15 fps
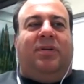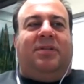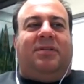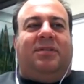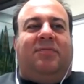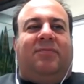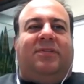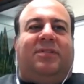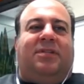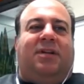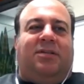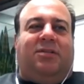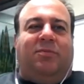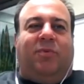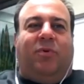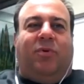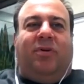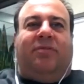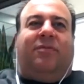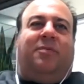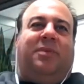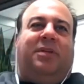is if it's not
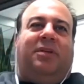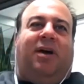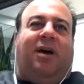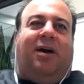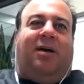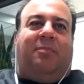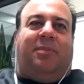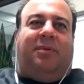supported from the top,